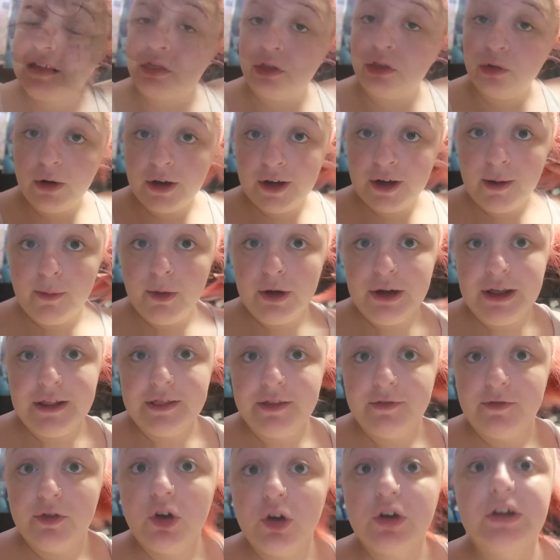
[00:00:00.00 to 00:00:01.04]
I thought I'd come on in
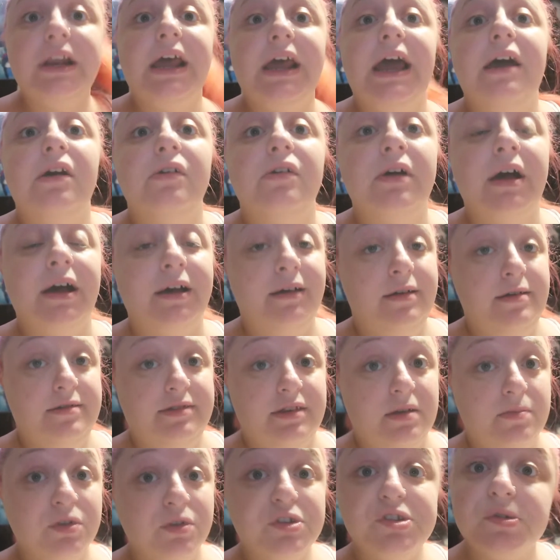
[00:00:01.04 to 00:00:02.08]
the vlog now
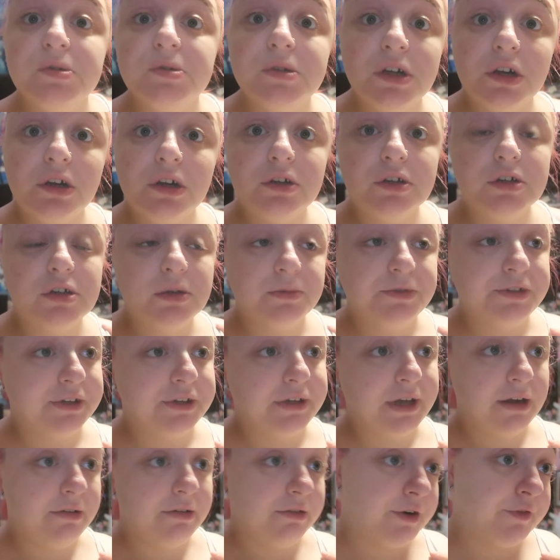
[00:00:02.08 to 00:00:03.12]
as I'm not doing a lot, I'm just
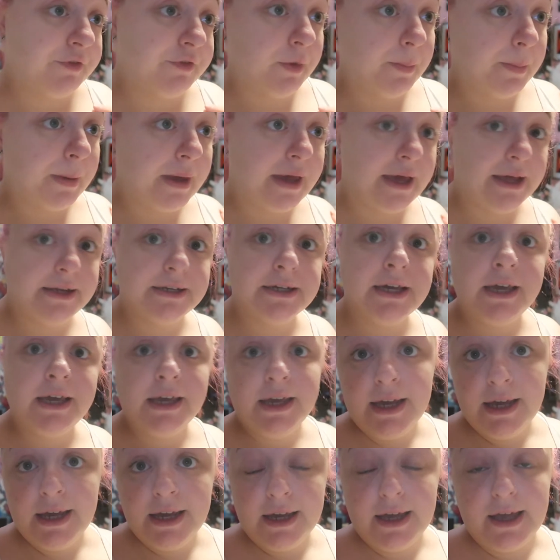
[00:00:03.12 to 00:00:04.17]
getting ready for bed
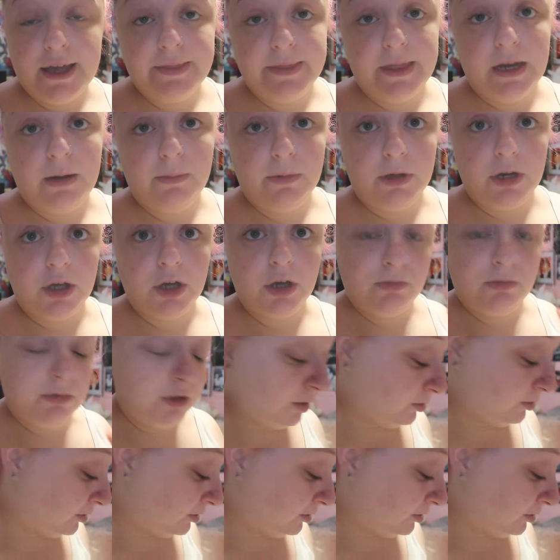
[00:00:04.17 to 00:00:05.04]
and then I'm going to upload